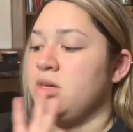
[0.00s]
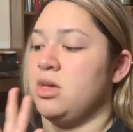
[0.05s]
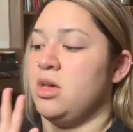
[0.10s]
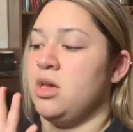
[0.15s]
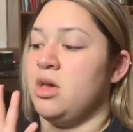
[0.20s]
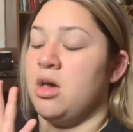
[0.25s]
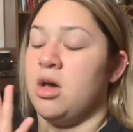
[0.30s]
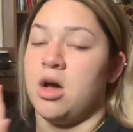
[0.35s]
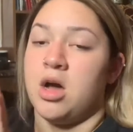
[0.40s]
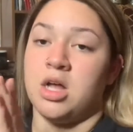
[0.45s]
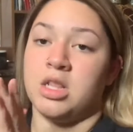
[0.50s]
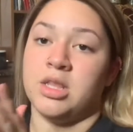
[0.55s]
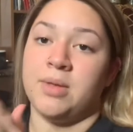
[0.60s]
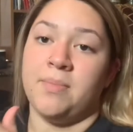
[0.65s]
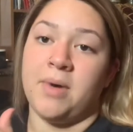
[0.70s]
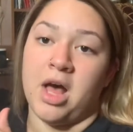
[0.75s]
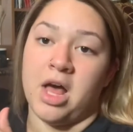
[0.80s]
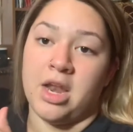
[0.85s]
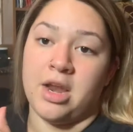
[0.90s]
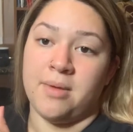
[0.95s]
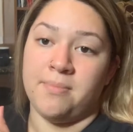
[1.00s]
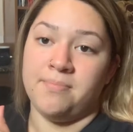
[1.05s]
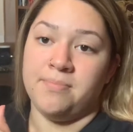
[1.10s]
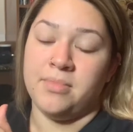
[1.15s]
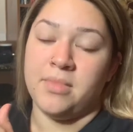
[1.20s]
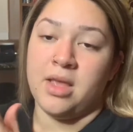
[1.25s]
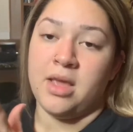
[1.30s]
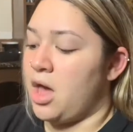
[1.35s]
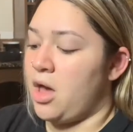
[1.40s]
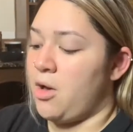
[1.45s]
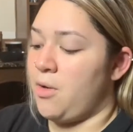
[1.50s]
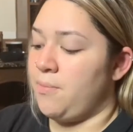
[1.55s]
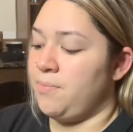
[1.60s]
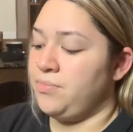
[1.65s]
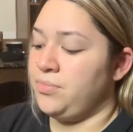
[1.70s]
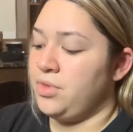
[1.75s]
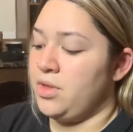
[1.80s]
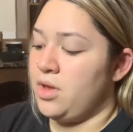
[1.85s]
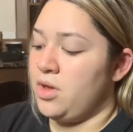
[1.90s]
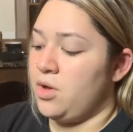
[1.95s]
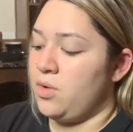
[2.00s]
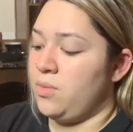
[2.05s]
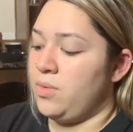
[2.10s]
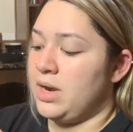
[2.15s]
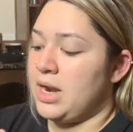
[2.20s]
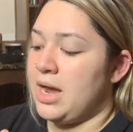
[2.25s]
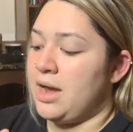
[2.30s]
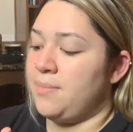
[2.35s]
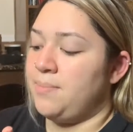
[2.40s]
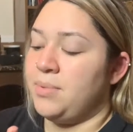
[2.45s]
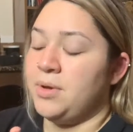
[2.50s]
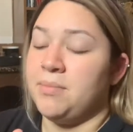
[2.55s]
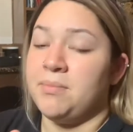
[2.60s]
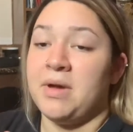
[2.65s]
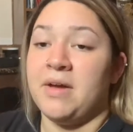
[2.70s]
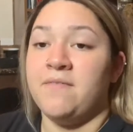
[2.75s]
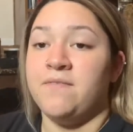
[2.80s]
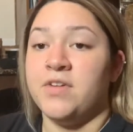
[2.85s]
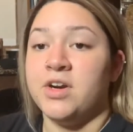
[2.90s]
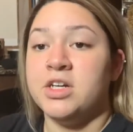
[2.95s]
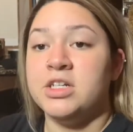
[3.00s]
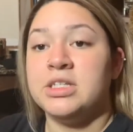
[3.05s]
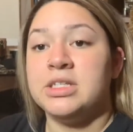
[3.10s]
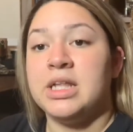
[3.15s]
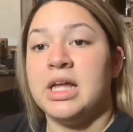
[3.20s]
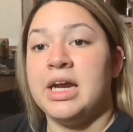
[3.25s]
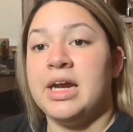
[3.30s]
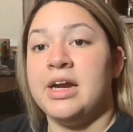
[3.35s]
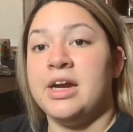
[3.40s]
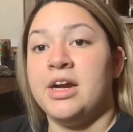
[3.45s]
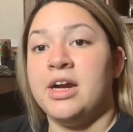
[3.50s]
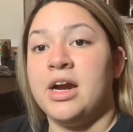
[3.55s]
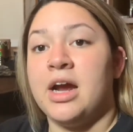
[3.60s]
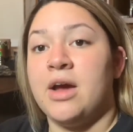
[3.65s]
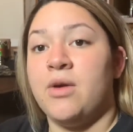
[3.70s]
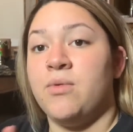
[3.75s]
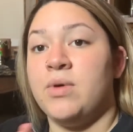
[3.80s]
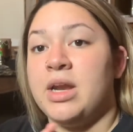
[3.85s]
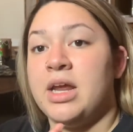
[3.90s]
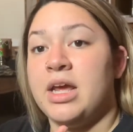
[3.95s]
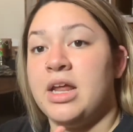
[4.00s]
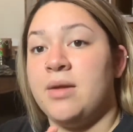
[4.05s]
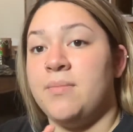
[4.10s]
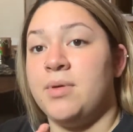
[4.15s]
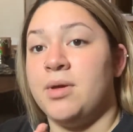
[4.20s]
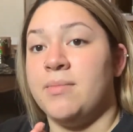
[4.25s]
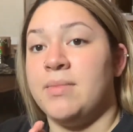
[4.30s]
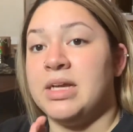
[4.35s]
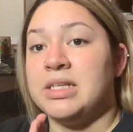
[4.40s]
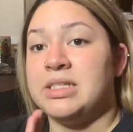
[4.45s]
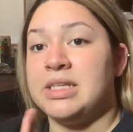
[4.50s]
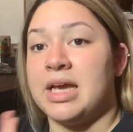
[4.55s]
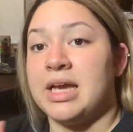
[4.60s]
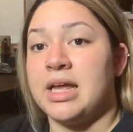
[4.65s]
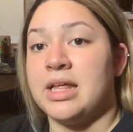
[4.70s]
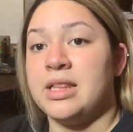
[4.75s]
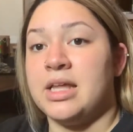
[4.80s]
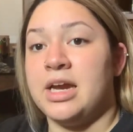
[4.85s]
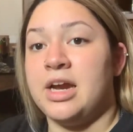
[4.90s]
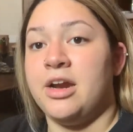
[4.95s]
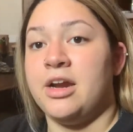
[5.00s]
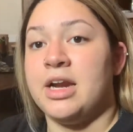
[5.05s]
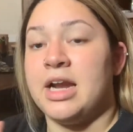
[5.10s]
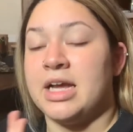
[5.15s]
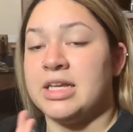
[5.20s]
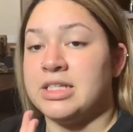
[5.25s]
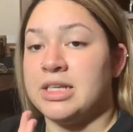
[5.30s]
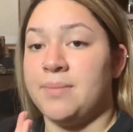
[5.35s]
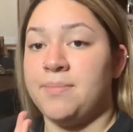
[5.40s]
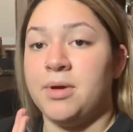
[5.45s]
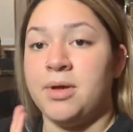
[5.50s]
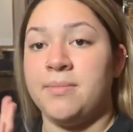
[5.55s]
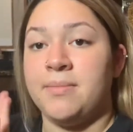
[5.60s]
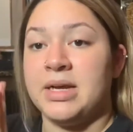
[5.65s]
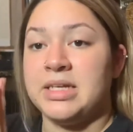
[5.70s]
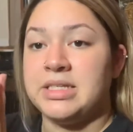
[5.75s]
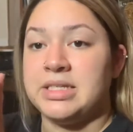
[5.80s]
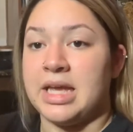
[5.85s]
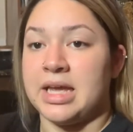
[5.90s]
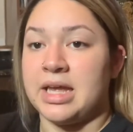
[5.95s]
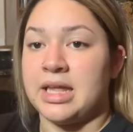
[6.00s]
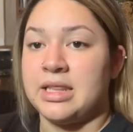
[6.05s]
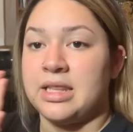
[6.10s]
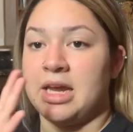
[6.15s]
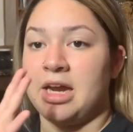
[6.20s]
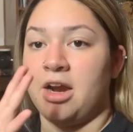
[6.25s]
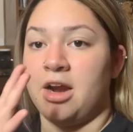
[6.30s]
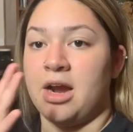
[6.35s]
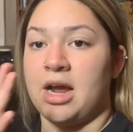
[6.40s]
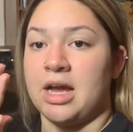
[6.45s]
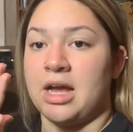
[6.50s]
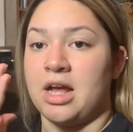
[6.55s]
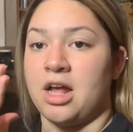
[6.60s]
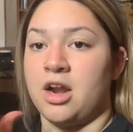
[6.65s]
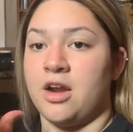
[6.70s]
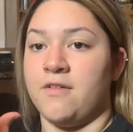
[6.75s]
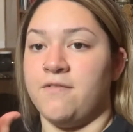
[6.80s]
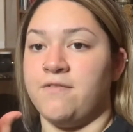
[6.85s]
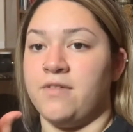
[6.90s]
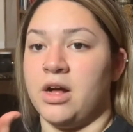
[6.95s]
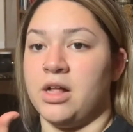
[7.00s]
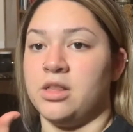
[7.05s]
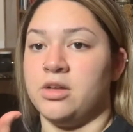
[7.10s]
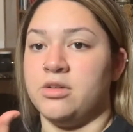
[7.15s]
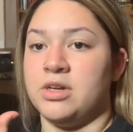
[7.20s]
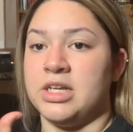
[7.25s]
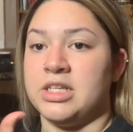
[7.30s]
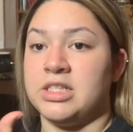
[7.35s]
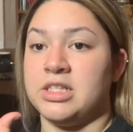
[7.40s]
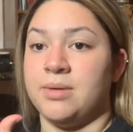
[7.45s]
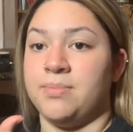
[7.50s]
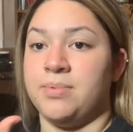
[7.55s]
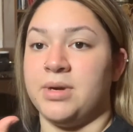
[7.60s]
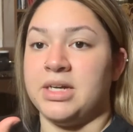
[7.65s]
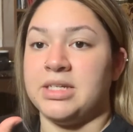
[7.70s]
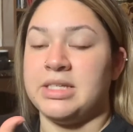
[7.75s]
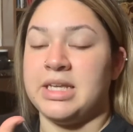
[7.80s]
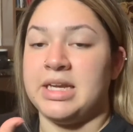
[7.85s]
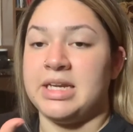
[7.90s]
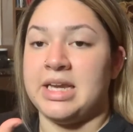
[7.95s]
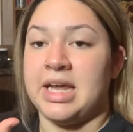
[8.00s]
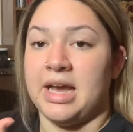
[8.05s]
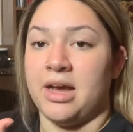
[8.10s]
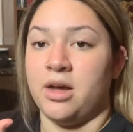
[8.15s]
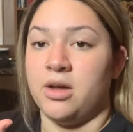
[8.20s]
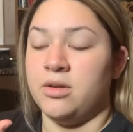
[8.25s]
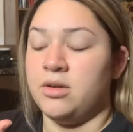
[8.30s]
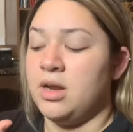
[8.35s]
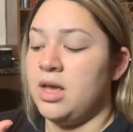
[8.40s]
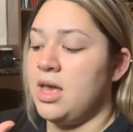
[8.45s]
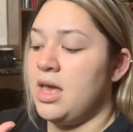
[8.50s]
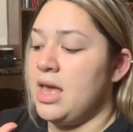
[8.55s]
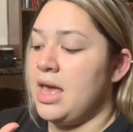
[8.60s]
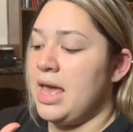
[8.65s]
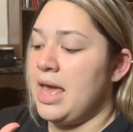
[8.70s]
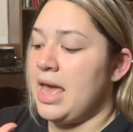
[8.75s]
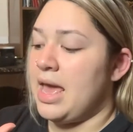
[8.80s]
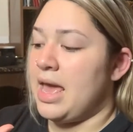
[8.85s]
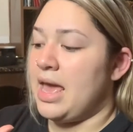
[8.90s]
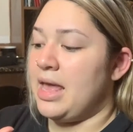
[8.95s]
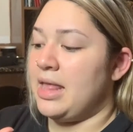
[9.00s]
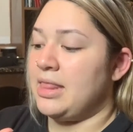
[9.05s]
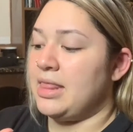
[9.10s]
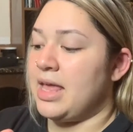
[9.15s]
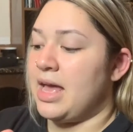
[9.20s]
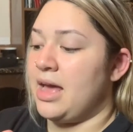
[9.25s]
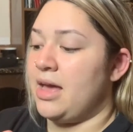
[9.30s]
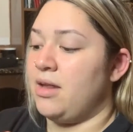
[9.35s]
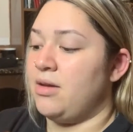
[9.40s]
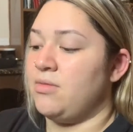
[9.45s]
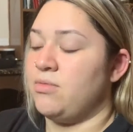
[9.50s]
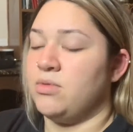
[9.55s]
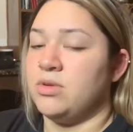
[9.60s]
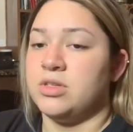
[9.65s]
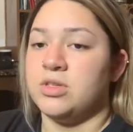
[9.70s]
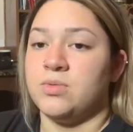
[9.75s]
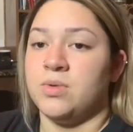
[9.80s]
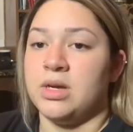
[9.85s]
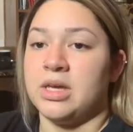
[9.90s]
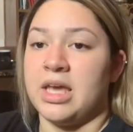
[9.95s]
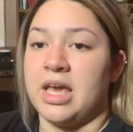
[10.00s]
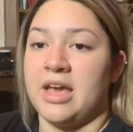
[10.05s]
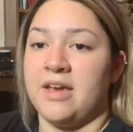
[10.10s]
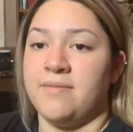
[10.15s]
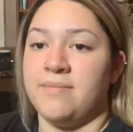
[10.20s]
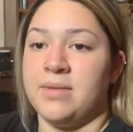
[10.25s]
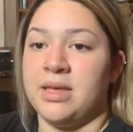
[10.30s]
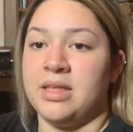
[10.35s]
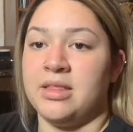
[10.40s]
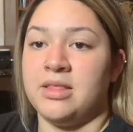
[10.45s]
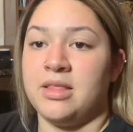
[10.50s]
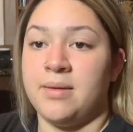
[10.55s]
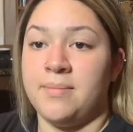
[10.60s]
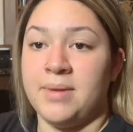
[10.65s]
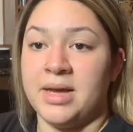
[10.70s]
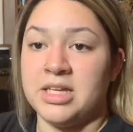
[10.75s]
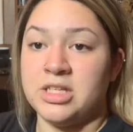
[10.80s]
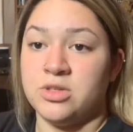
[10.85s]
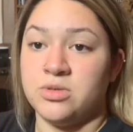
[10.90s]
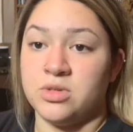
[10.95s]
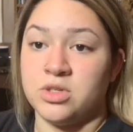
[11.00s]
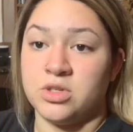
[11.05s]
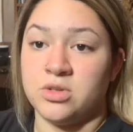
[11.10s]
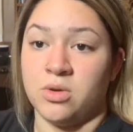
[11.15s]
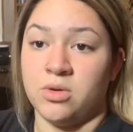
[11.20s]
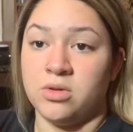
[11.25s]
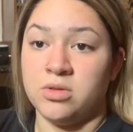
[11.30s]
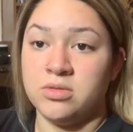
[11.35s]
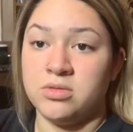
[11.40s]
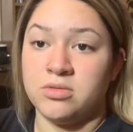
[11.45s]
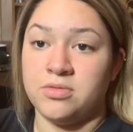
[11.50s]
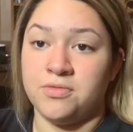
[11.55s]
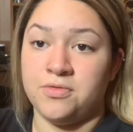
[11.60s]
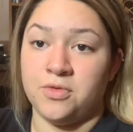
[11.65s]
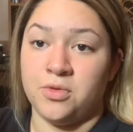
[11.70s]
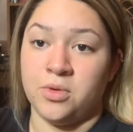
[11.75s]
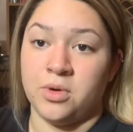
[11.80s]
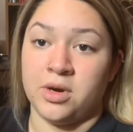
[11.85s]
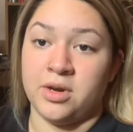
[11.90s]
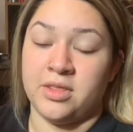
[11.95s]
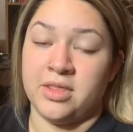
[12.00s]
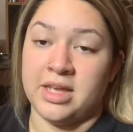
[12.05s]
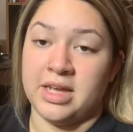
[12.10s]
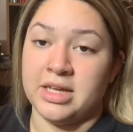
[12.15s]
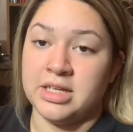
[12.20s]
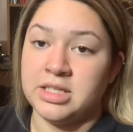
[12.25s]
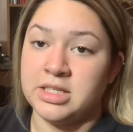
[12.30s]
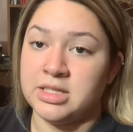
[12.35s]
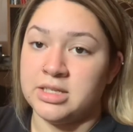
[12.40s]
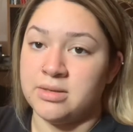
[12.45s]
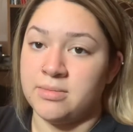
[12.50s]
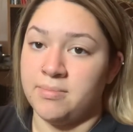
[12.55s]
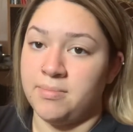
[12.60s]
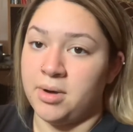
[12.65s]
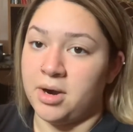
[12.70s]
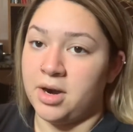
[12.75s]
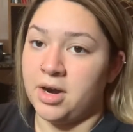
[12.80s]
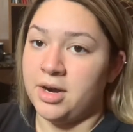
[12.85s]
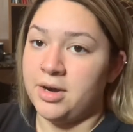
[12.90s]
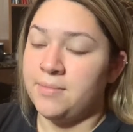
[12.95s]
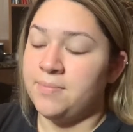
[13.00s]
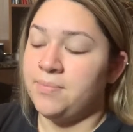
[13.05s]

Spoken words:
on the bottom. Oh, when I put my first layer, I went ahead and put my second layer, and as I put my second layer, I kind of followed it to press it down, and that is what gave me the best result for this part.